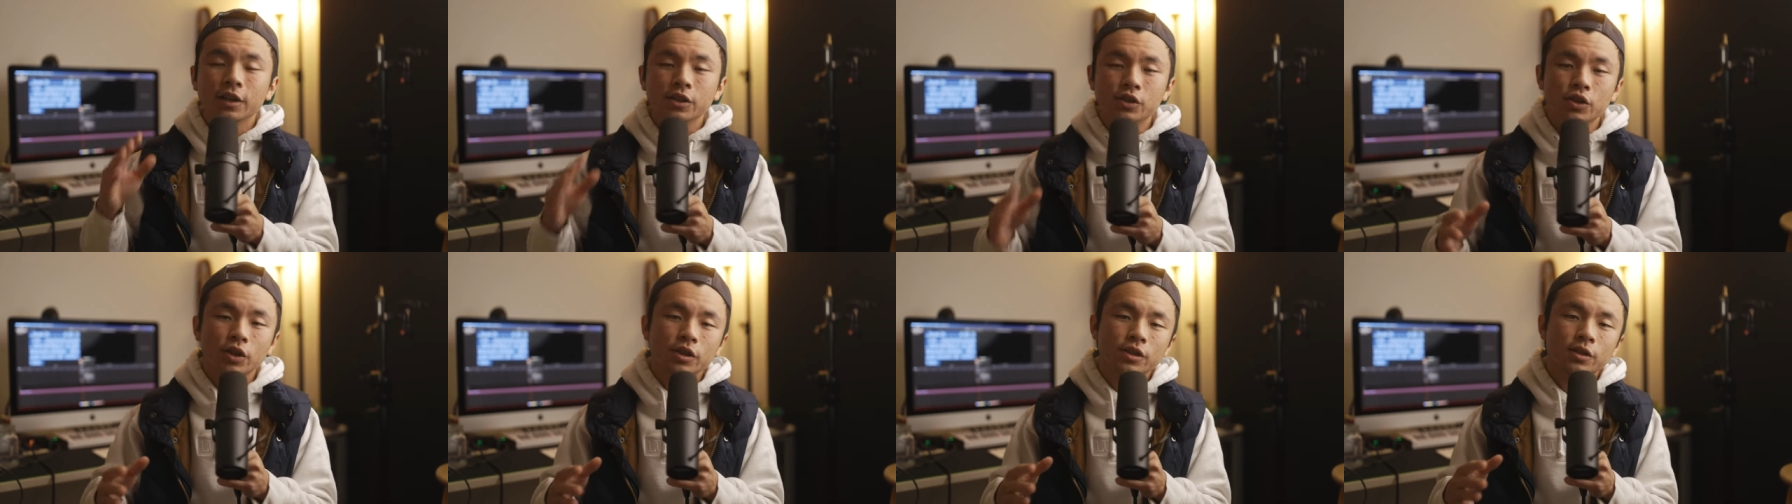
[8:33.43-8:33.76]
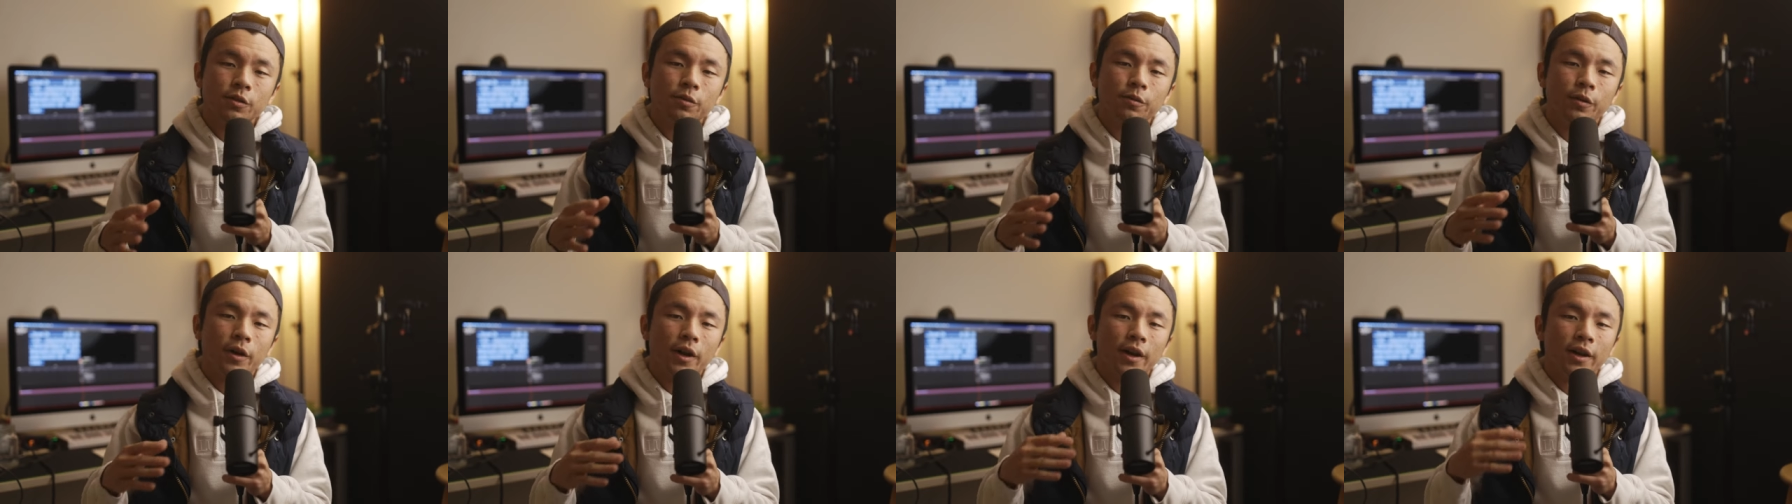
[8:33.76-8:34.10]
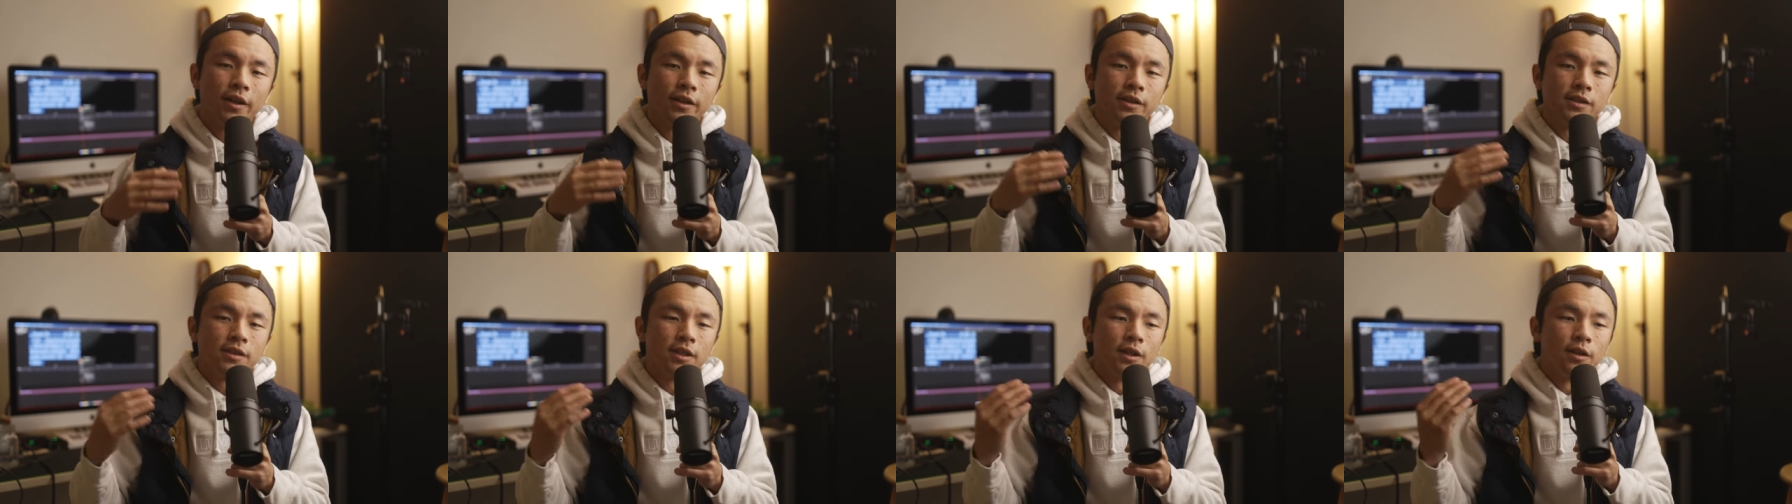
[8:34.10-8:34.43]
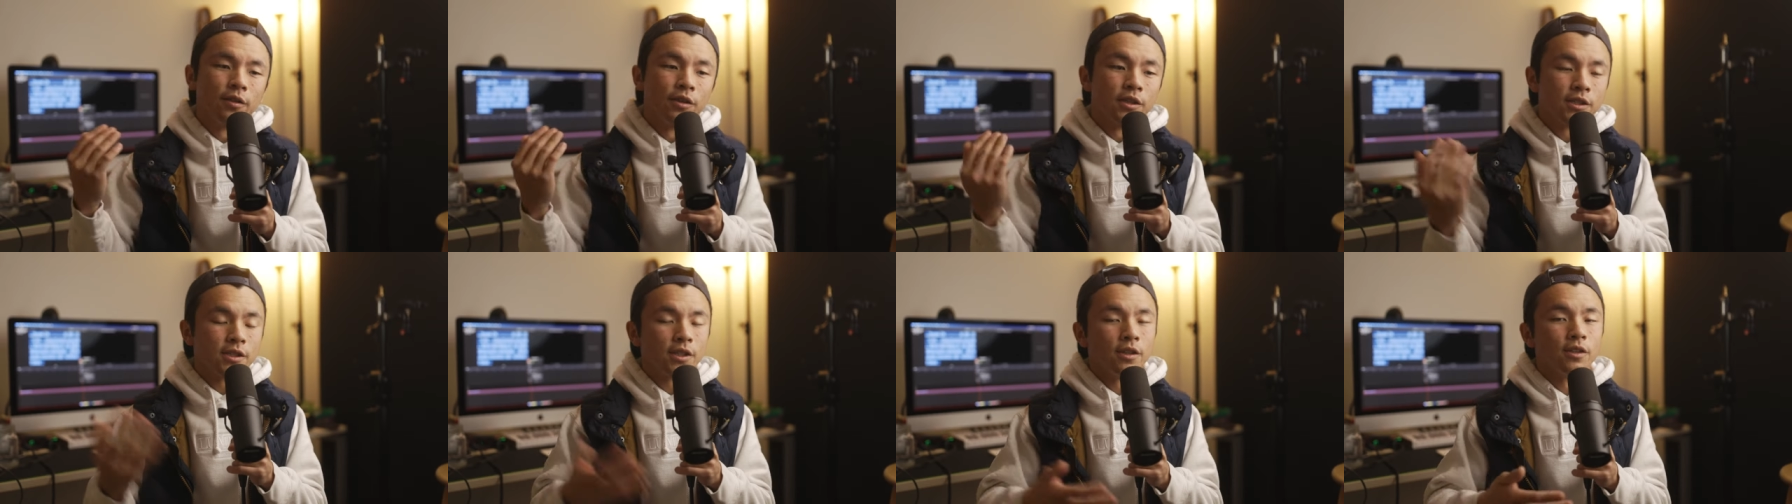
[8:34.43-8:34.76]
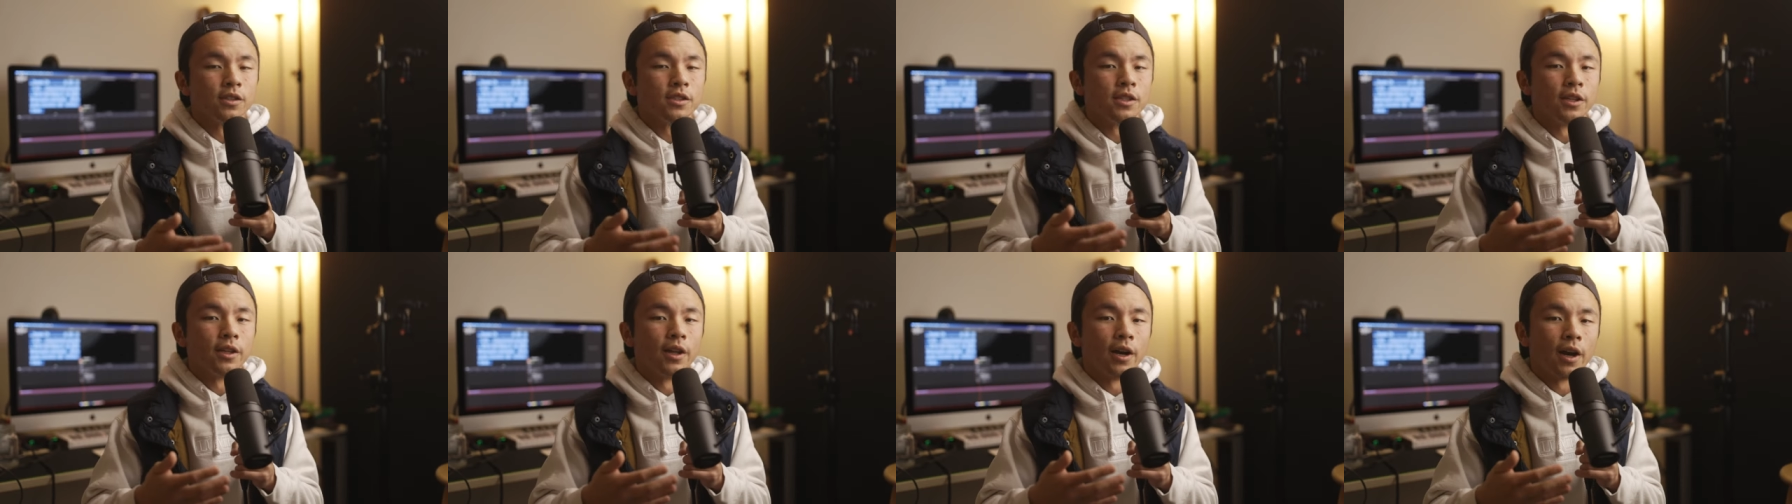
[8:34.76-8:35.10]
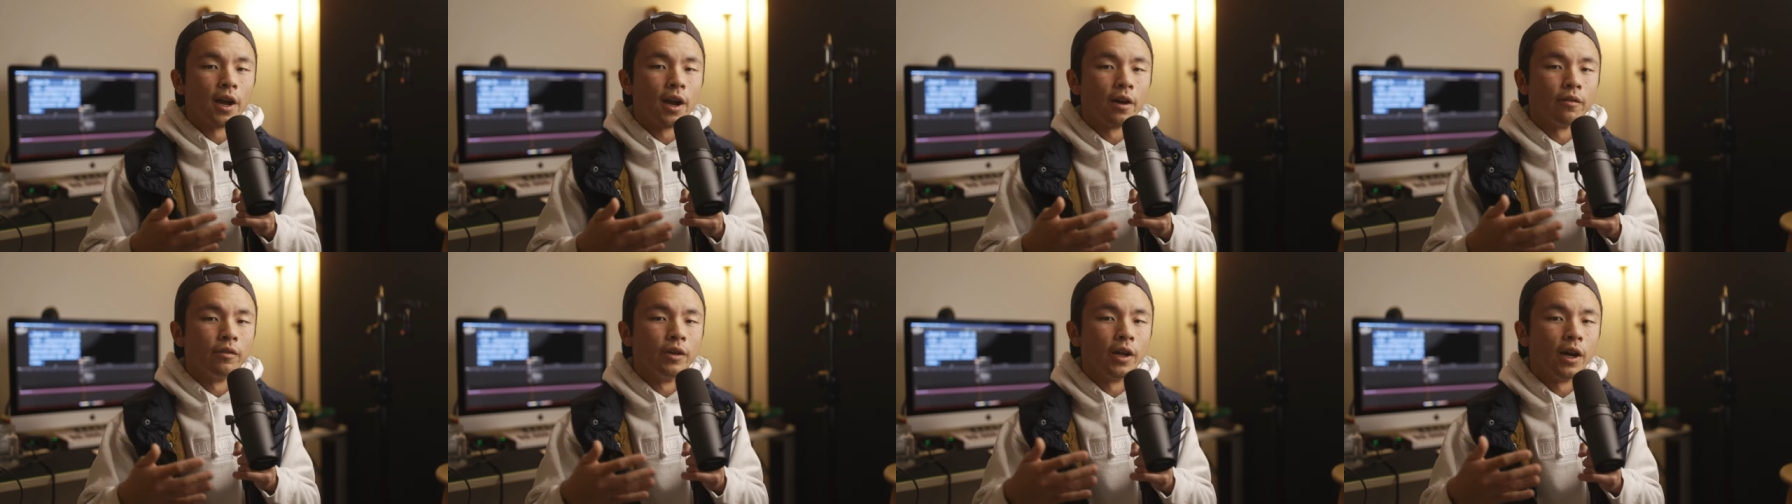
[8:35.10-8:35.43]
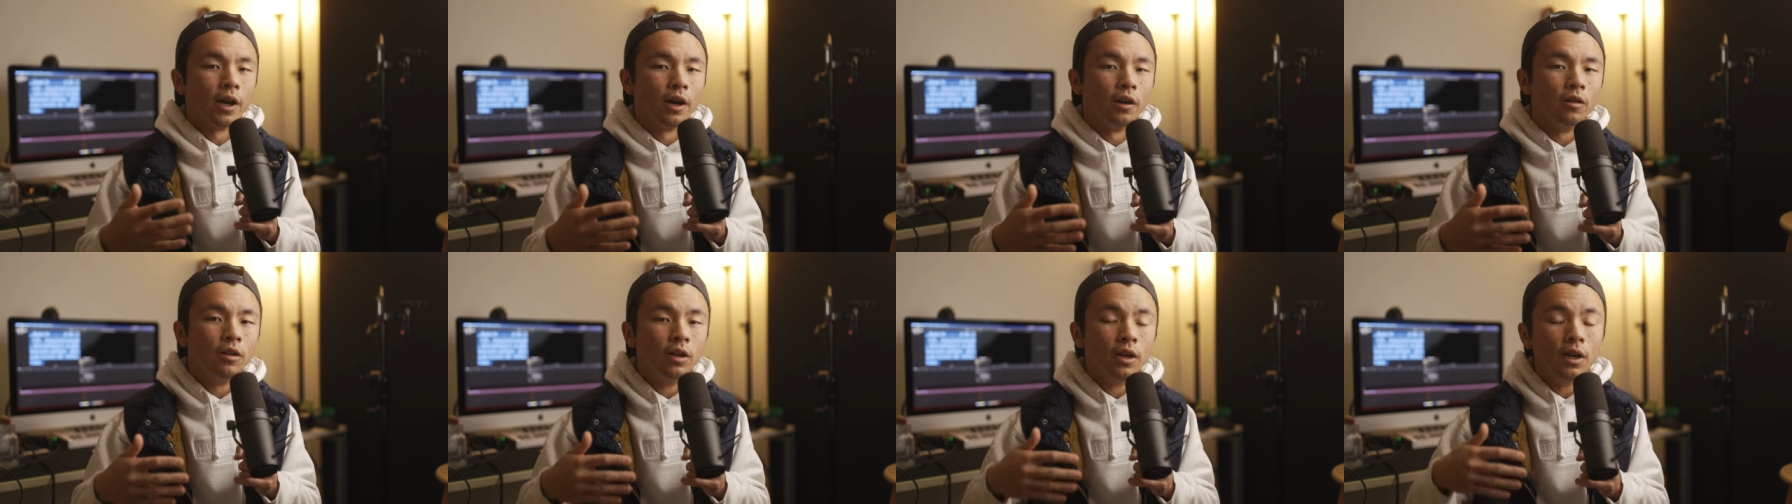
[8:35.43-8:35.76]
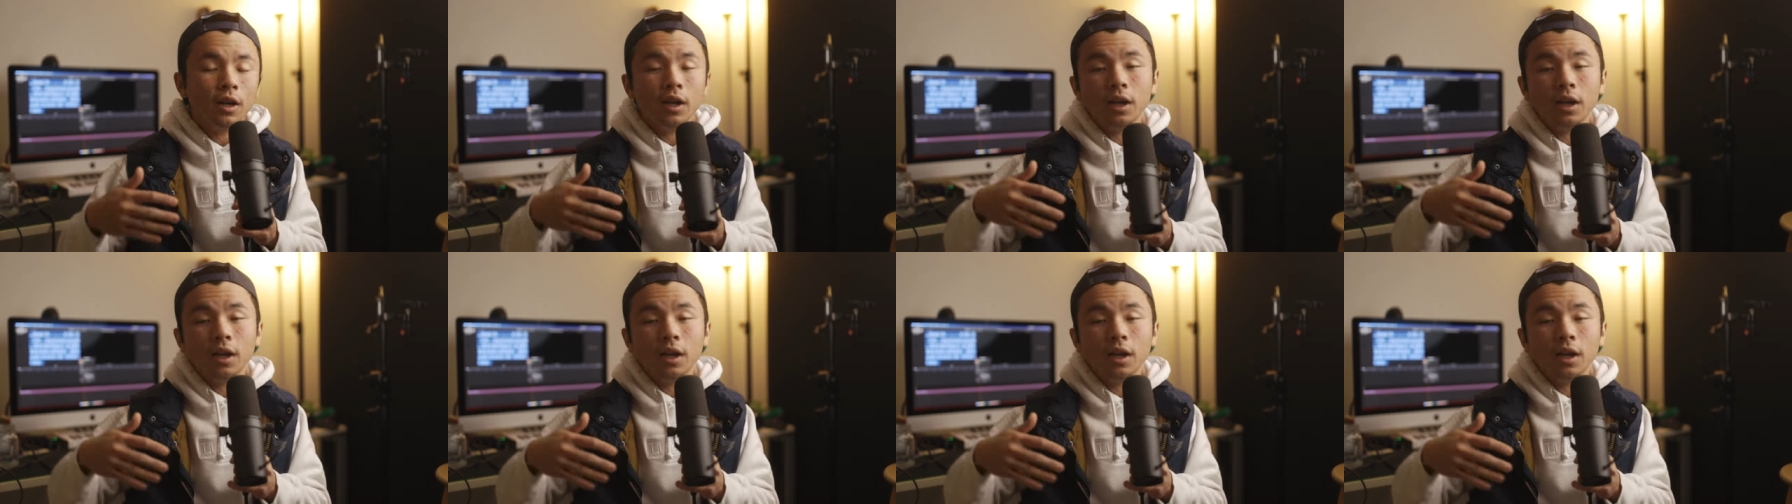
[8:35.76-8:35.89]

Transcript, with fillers: justifies uh, the skill set that I have now.